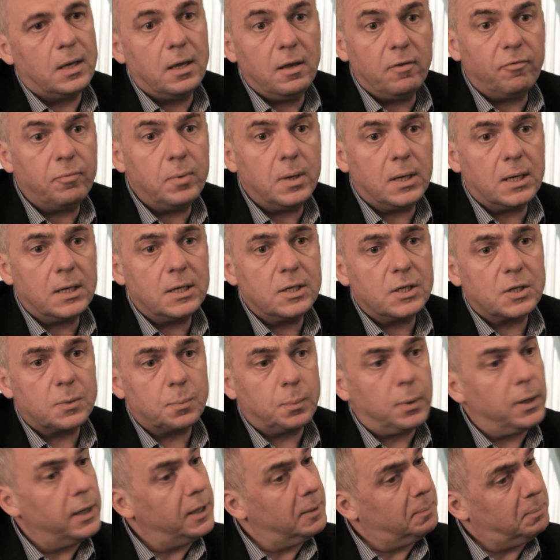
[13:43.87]
If we can
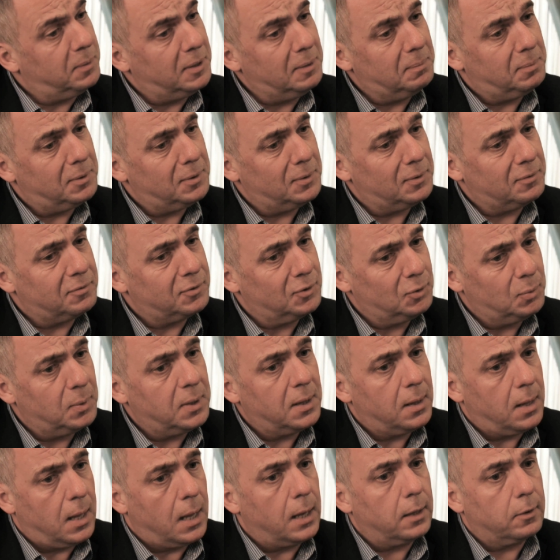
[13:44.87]
inspire people of
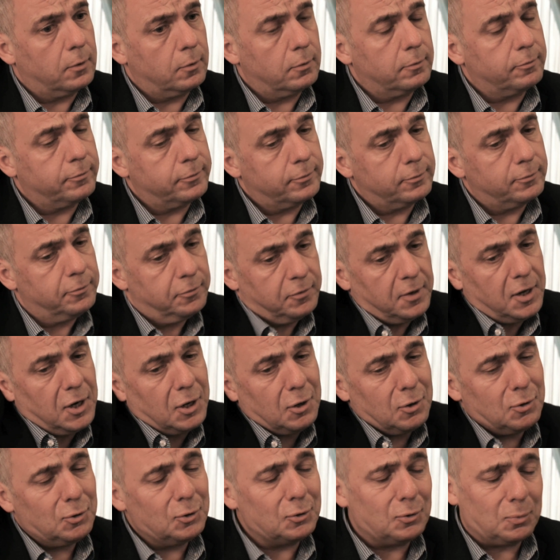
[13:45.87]
doing that, of
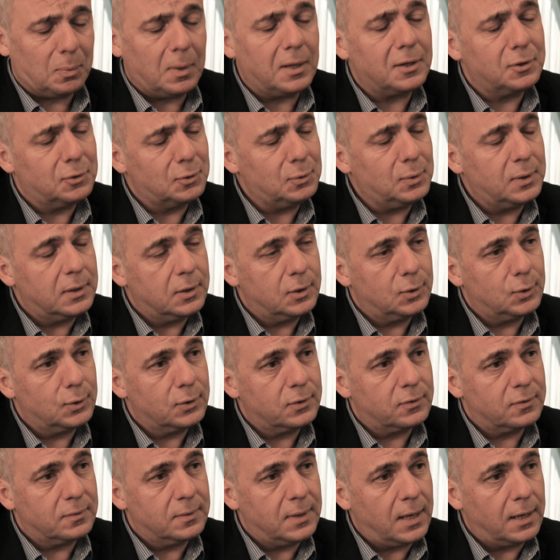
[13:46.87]
feeling good while doing
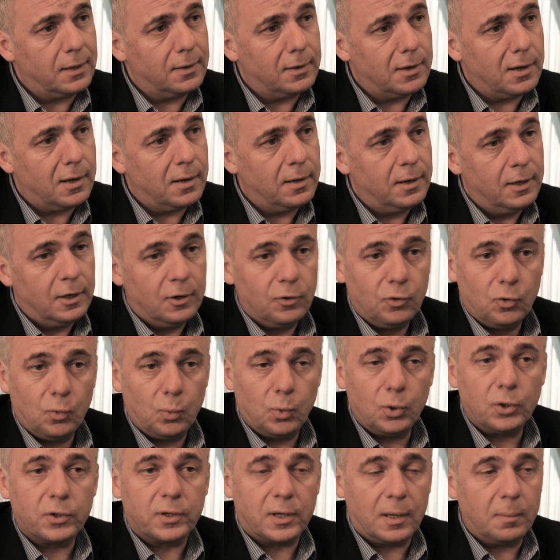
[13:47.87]
good, then the
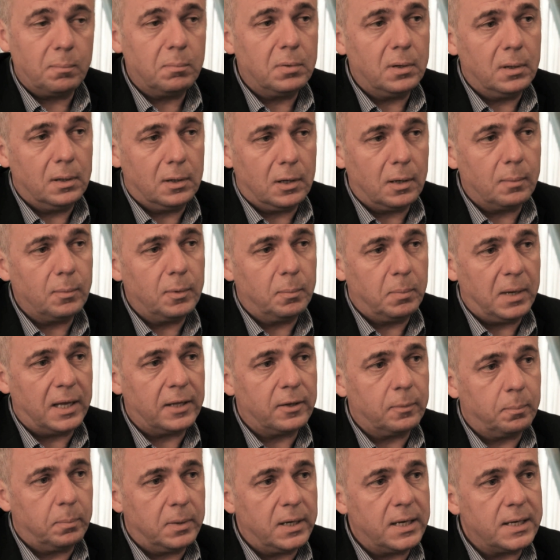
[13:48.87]
world can become a
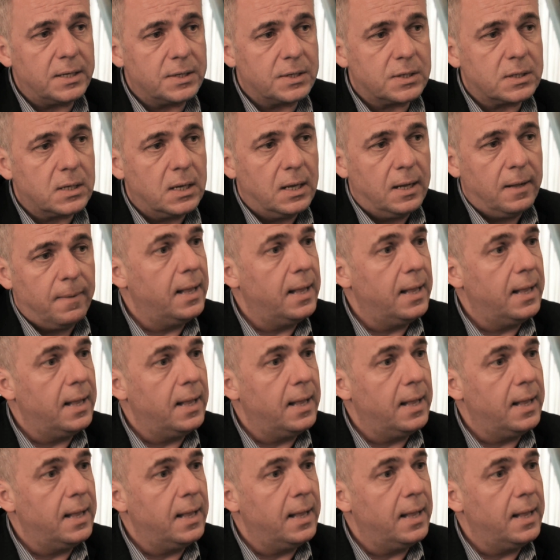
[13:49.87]
better place.